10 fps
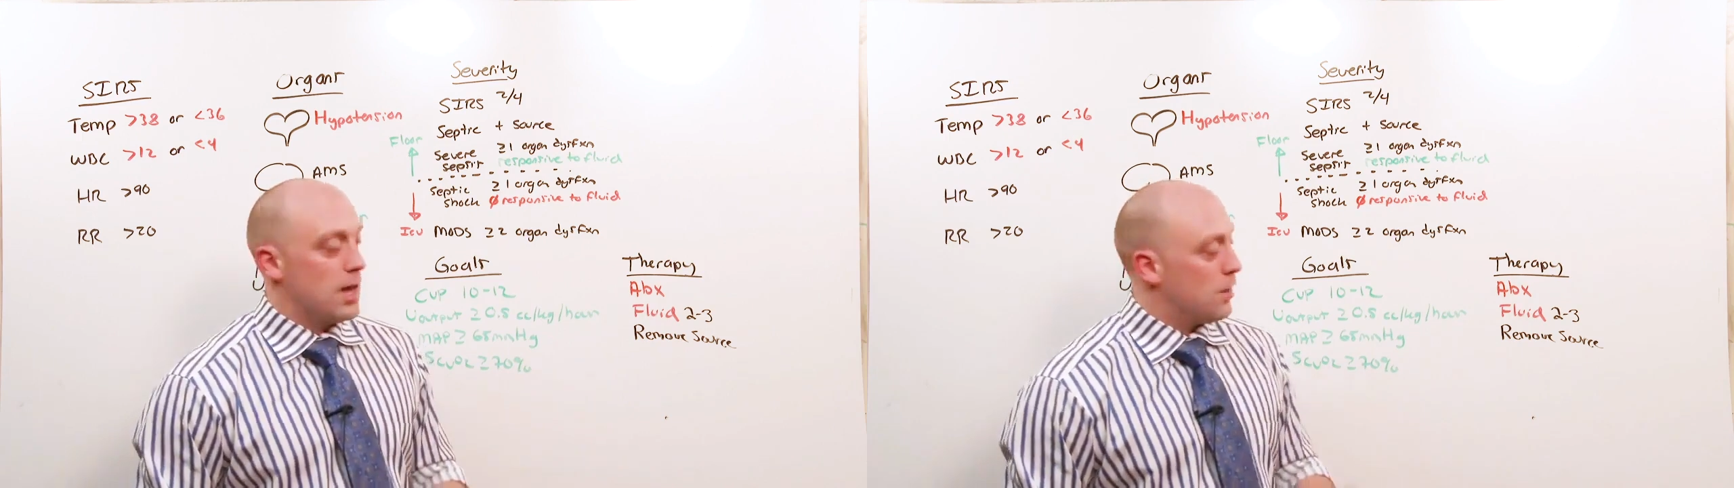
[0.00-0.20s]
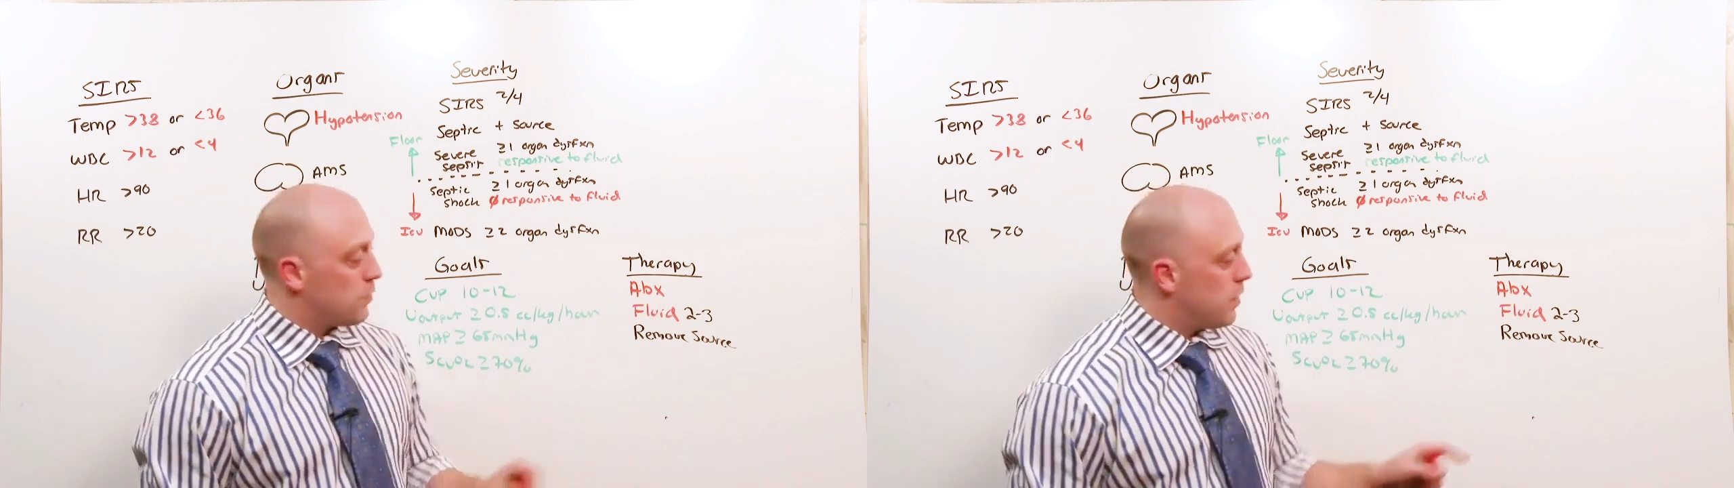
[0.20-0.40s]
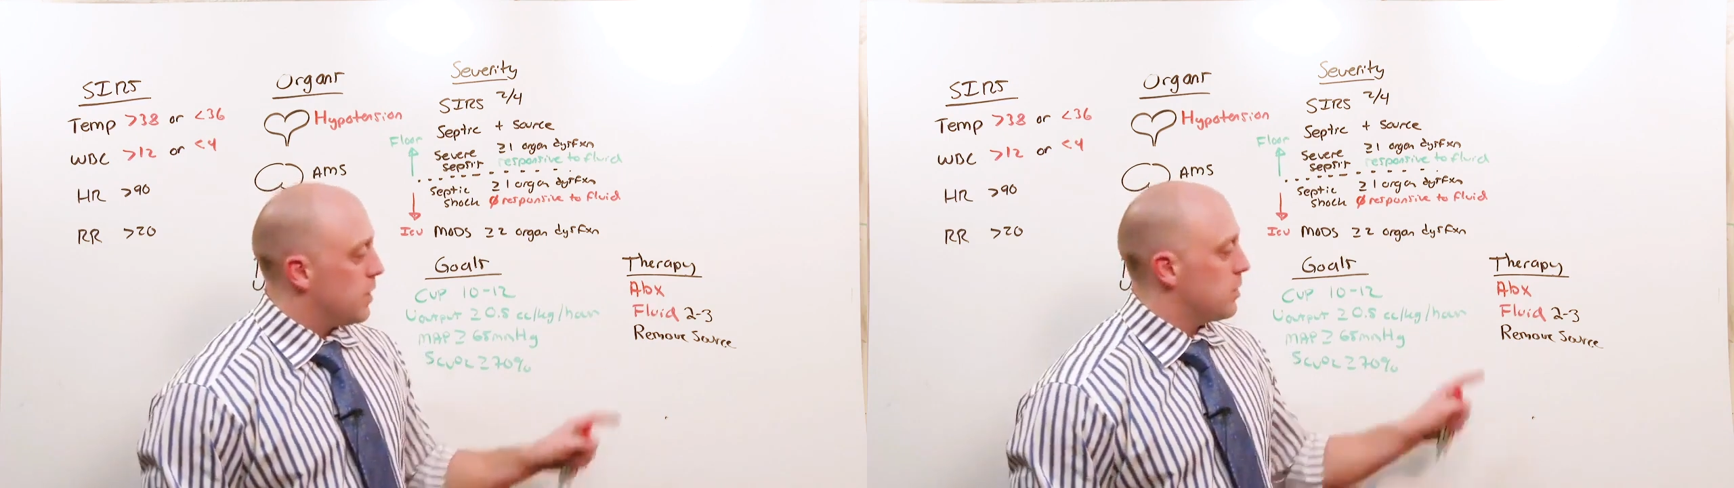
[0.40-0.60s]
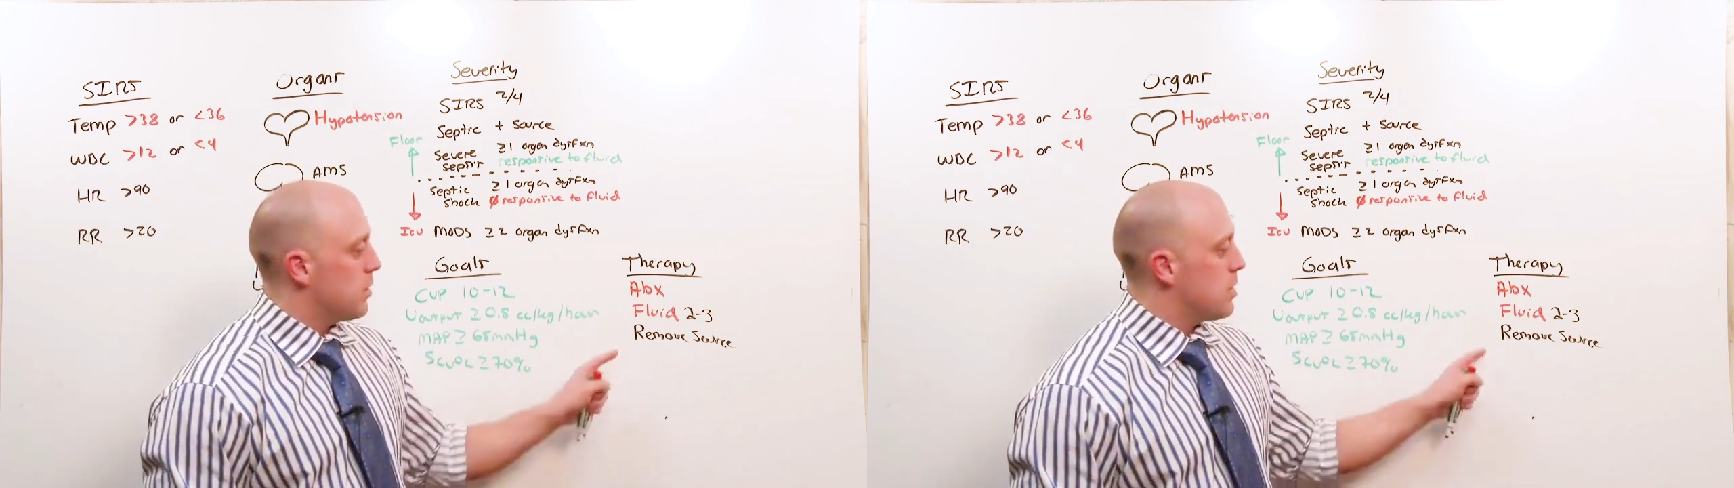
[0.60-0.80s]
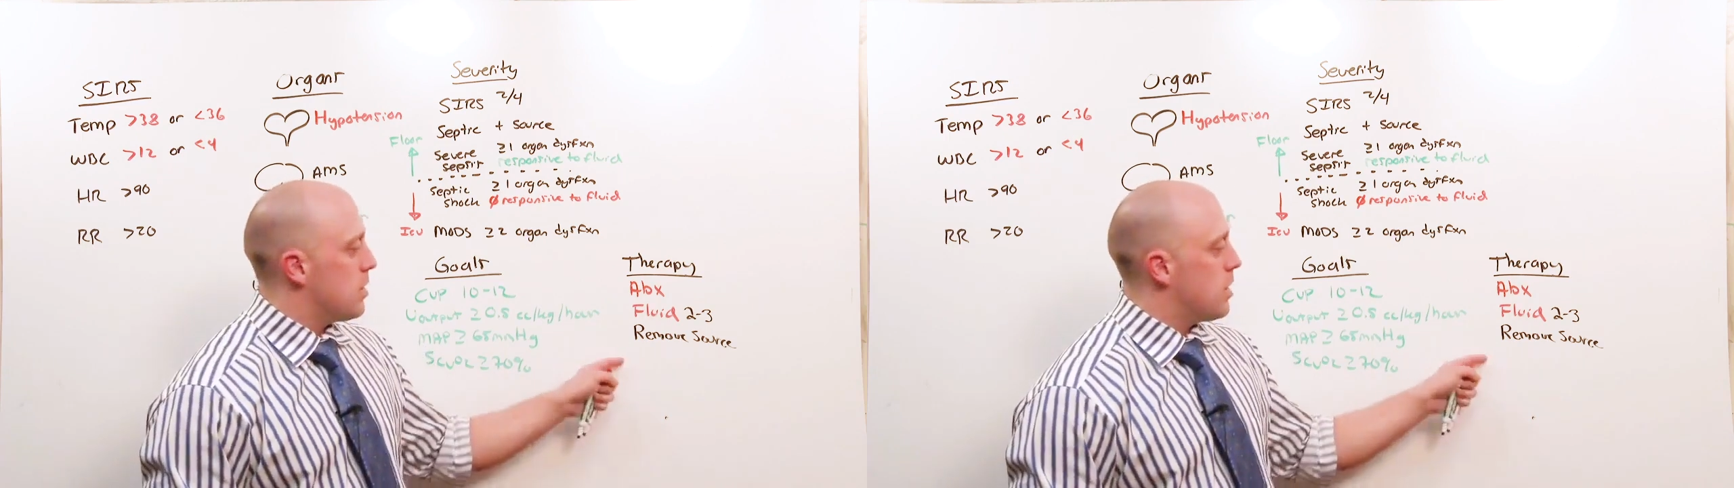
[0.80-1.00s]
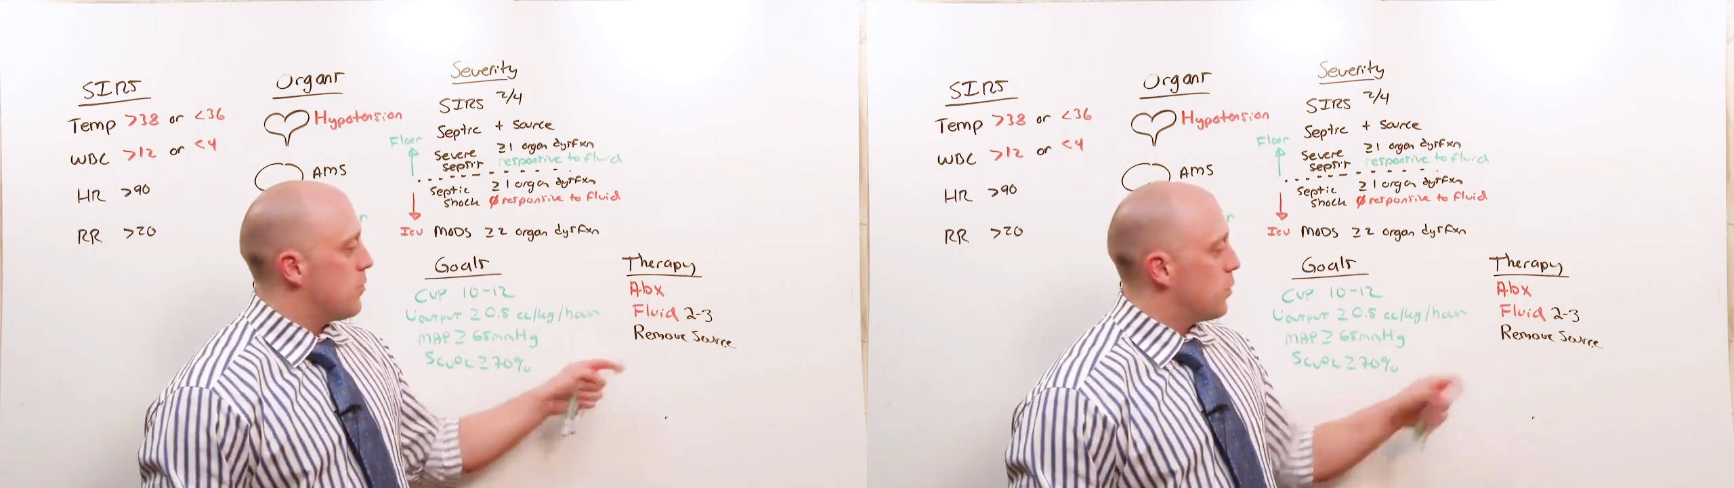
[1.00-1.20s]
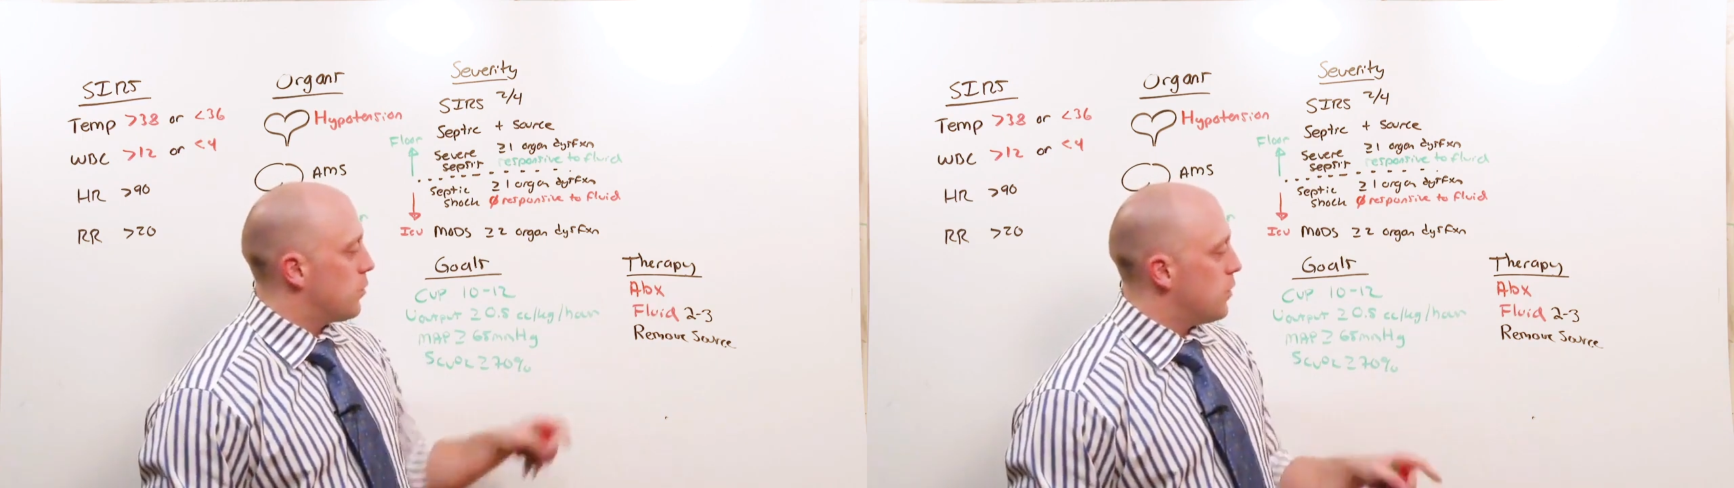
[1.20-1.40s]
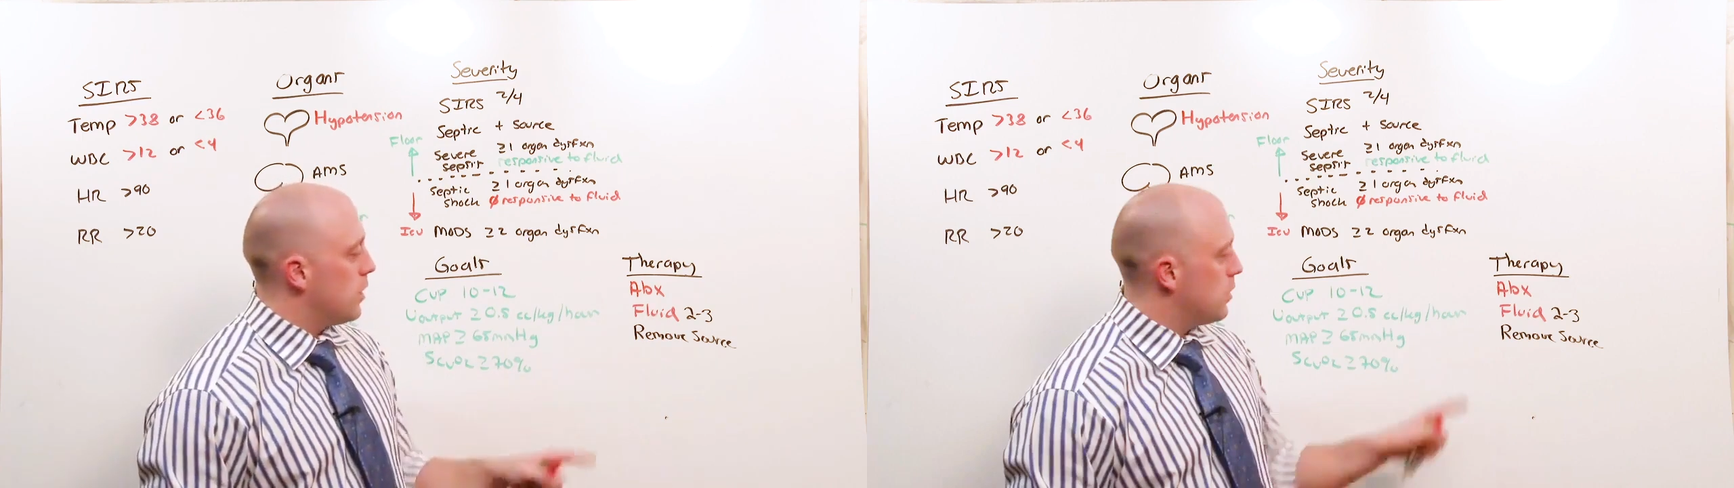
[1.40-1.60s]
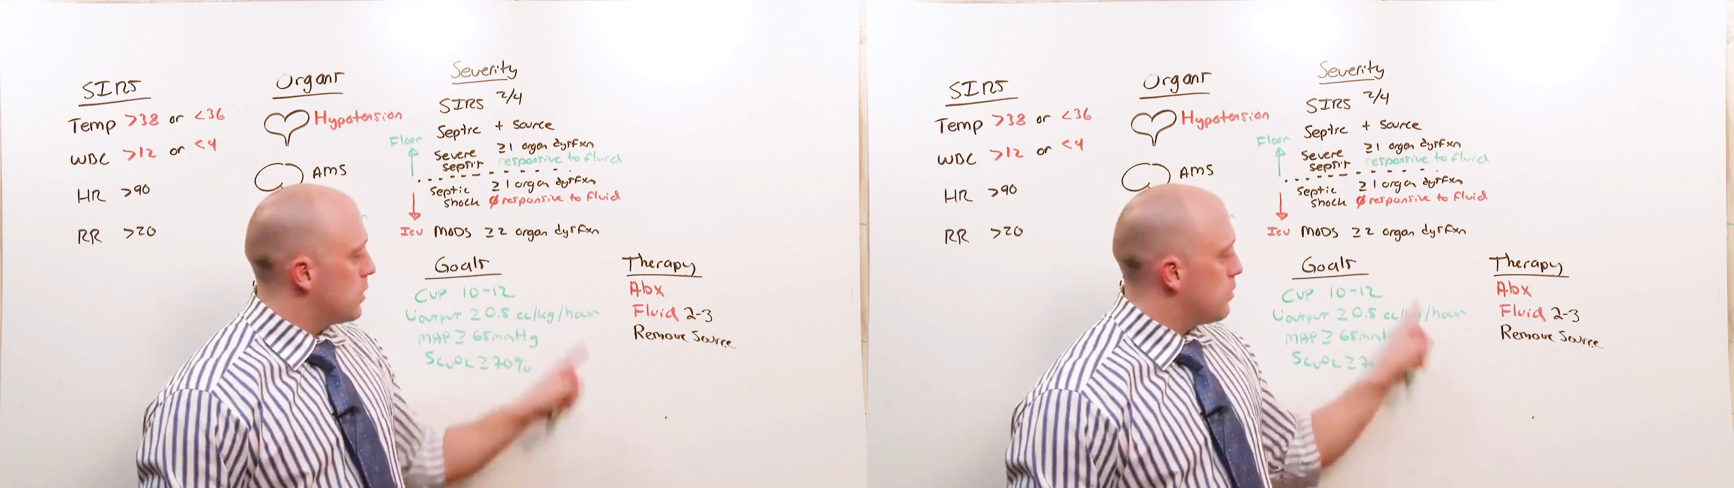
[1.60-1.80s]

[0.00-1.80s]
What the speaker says: And finally, if you're failing